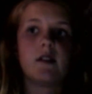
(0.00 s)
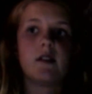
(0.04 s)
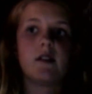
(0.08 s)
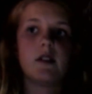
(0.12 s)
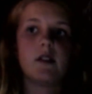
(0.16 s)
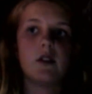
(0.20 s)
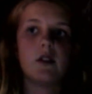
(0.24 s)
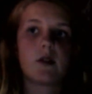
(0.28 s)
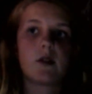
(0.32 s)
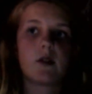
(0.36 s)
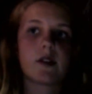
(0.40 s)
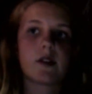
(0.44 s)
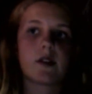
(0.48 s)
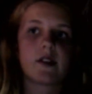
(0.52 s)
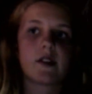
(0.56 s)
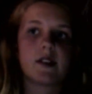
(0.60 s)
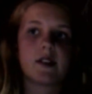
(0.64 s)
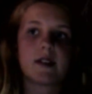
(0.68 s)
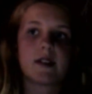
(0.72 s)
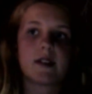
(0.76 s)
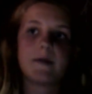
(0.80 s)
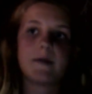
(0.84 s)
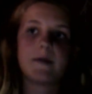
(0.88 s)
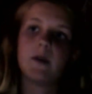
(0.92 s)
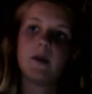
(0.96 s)
The north
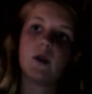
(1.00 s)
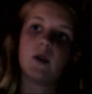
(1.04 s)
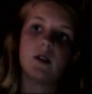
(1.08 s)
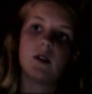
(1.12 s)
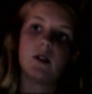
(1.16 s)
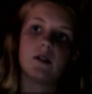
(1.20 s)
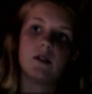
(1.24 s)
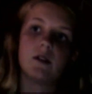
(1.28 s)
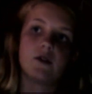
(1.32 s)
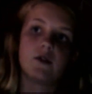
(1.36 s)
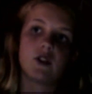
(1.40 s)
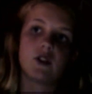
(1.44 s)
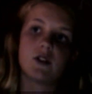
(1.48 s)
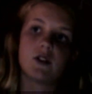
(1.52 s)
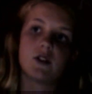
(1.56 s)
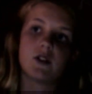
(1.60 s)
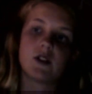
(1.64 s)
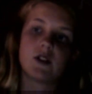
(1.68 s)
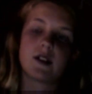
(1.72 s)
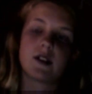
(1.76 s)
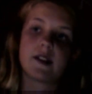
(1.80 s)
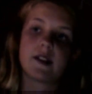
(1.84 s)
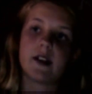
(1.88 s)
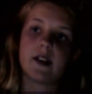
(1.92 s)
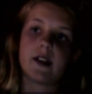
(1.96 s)
is full of
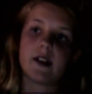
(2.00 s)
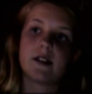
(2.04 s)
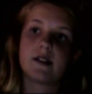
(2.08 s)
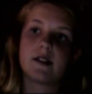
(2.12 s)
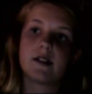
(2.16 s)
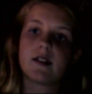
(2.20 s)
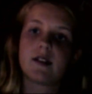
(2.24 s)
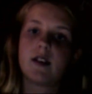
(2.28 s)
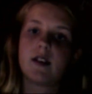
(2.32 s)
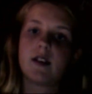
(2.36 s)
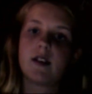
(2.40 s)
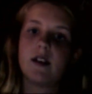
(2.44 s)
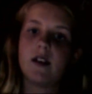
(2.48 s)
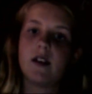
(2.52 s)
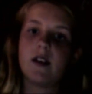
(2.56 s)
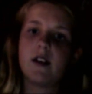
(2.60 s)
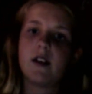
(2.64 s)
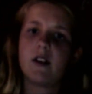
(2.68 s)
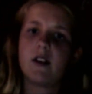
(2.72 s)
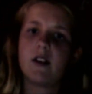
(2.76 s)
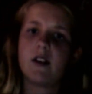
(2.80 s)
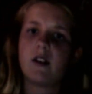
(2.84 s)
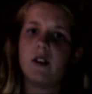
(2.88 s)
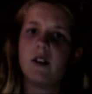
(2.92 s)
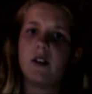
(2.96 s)
treacherous lands.
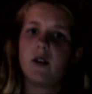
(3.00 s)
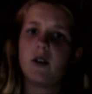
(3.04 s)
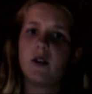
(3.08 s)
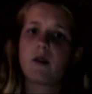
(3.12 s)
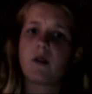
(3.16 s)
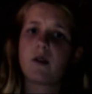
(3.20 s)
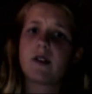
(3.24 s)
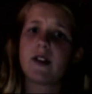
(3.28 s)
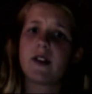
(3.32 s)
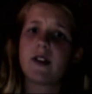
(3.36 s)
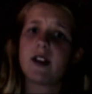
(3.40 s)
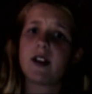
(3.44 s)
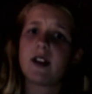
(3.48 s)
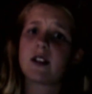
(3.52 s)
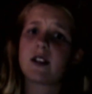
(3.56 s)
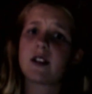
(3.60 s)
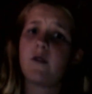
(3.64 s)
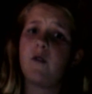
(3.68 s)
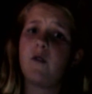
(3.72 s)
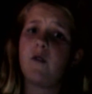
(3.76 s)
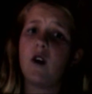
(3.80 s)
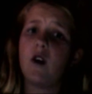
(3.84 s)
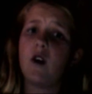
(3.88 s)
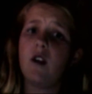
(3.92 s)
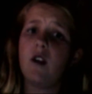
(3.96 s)
The north is
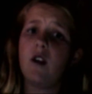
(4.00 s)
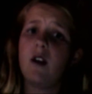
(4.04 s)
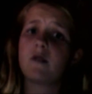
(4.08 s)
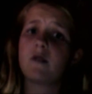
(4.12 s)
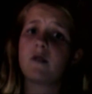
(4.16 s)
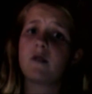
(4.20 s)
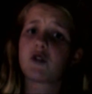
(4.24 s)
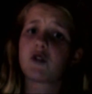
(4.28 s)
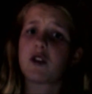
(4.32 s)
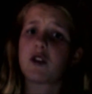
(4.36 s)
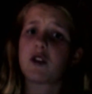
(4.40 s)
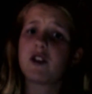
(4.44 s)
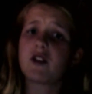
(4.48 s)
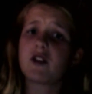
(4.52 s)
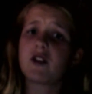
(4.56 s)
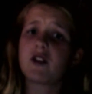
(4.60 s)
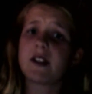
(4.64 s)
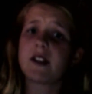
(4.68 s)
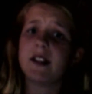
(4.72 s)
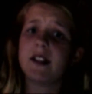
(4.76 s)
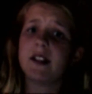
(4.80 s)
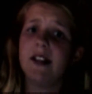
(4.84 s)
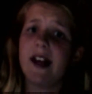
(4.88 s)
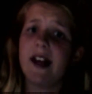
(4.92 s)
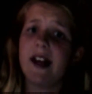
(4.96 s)
full of
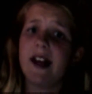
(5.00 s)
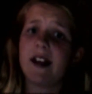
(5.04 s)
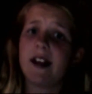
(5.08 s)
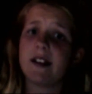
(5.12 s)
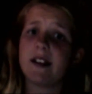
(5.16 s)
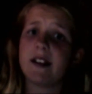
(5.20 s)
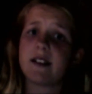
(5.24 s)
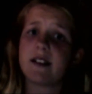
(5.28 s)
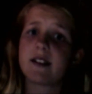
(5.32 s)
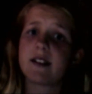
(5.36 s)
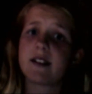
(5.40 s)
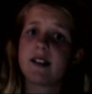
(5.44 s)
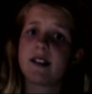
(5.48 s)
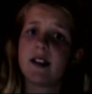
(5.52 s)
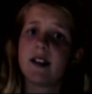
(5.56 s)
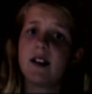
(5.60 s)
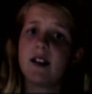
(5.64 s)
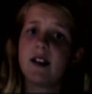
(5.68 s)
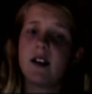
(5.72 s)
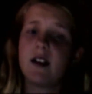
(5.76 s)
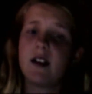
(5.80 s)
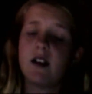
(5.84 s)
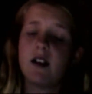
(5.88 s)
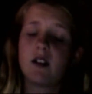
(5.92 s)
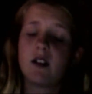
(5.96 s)
treacherous lands.
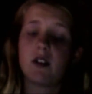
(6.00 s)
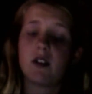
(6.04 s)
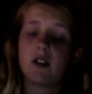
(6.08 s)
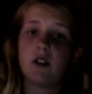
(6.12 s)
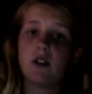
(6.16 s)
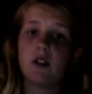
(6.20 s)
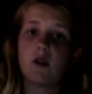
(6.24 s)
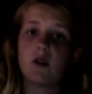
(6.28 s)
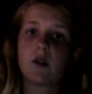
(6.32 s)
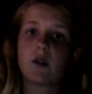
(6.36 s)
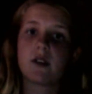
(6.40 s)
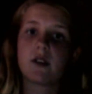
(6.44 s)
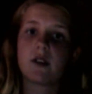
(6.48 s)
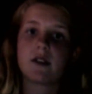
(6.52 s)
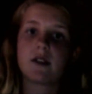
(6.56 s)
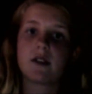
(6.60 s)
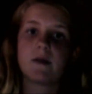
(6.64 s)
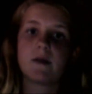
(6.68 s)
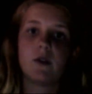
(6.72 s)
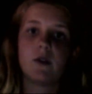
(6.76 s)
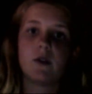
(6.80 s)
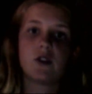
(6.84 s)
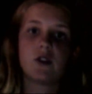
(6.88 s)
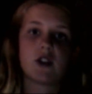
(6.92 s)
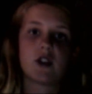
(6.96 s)
The north is
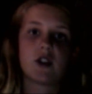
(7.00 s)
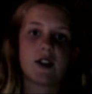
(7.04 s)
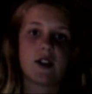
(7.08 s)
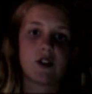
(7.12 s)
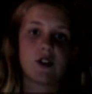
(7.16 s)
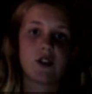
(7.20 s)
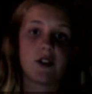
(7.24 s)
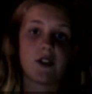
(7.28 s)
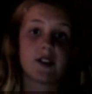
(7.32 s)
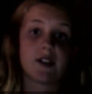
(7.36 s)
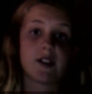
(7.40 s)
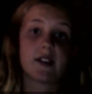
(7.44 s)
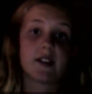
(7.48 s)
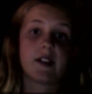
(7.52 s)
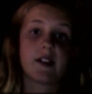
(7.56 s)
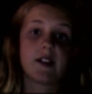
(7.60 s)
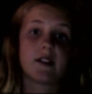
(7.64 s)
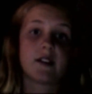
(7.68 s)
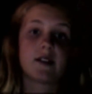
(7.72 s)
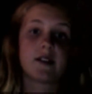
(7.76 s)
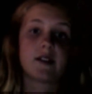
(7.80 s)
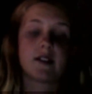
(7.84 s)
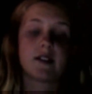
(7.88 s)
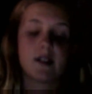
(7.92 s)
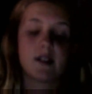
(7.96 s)
full of treacherous
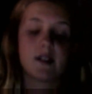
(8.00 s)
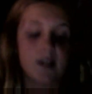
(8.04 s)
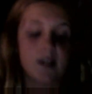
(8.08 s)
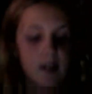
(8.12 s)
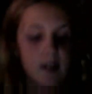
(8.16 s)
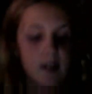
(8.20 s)
lands.